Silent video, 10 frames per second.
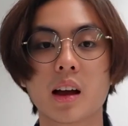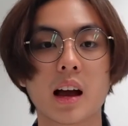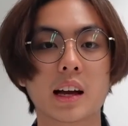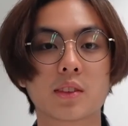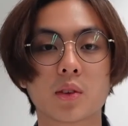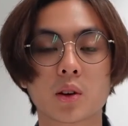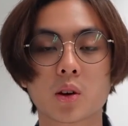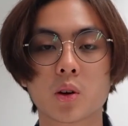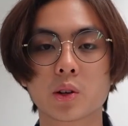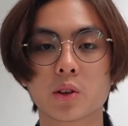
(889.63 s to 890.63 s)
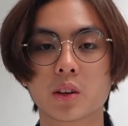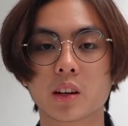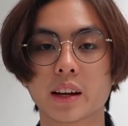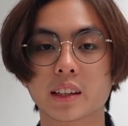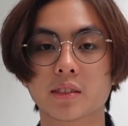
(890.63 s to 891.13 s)
As for
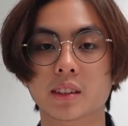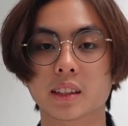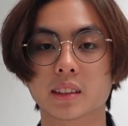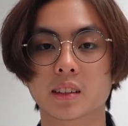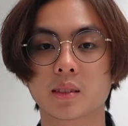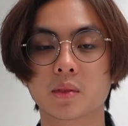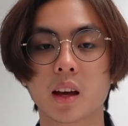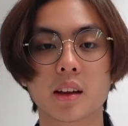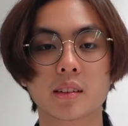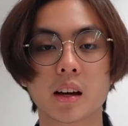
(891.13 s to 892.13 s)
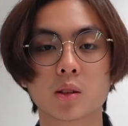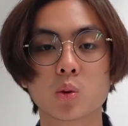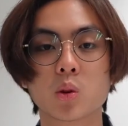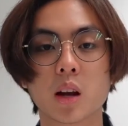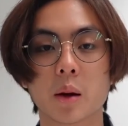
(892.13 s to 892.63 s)
co-curricular activities, there are
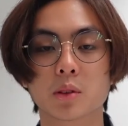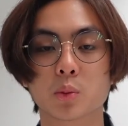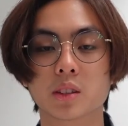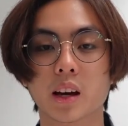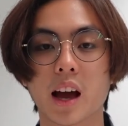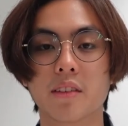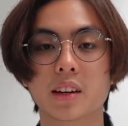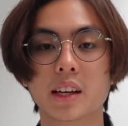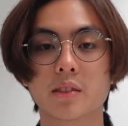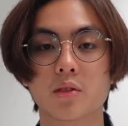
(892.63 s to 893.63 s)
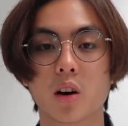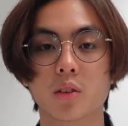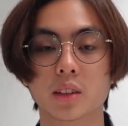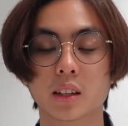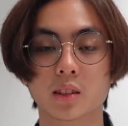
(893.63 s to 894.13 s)
two clubs which are heavily
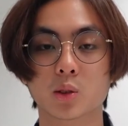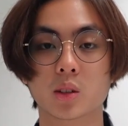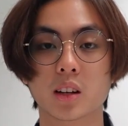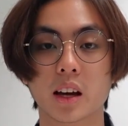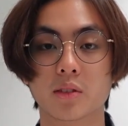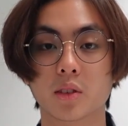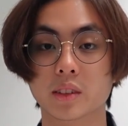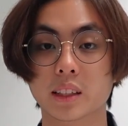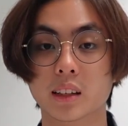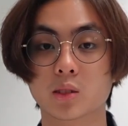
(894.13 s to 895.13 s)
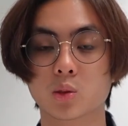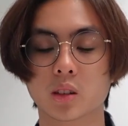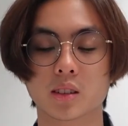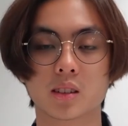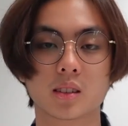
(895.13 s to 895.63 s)
involved in the student life of ES
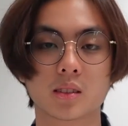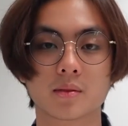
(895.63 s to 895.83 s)
students.